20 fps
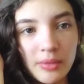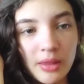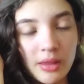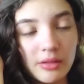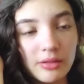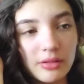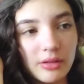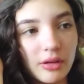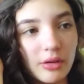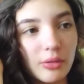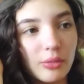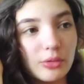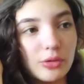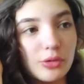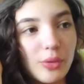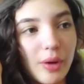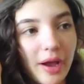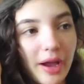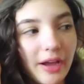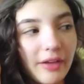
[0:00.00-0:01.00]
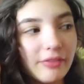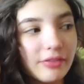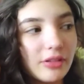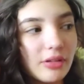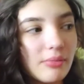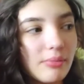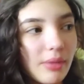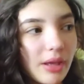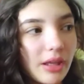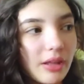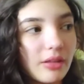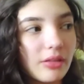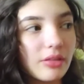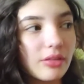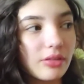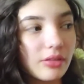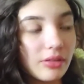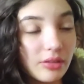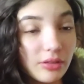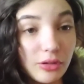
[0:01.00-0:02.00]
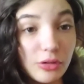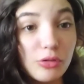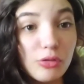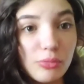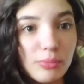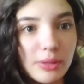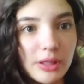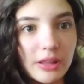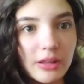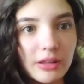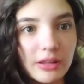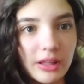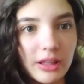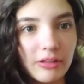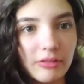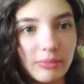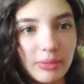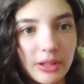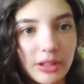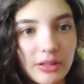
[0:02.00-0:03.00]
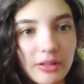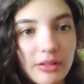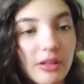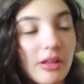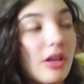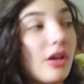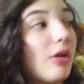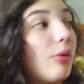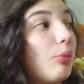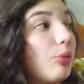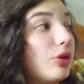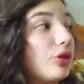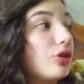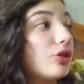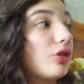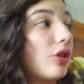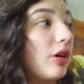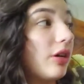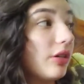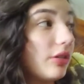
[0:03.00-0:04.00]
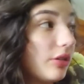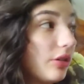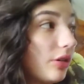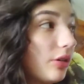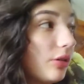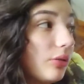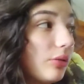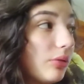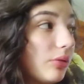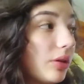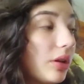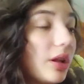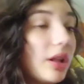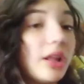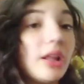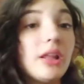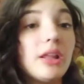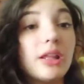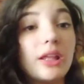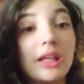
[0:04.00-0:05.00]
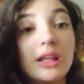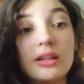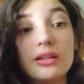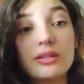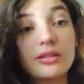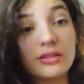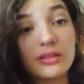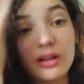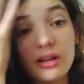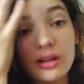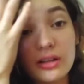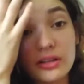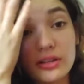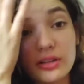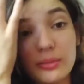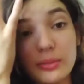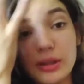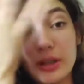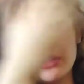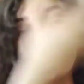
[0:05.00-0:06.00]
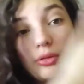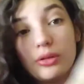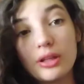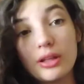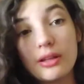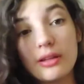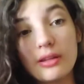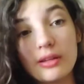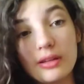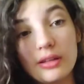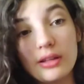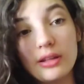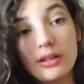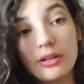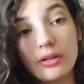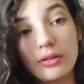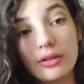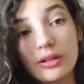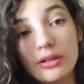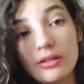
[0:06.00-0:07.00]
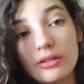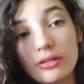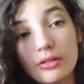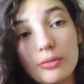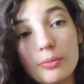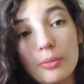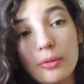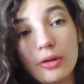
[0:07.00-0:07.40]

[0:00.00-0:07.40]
So you have to make you be the safe place, which Gonzo is stuck to me. You can see here, he's super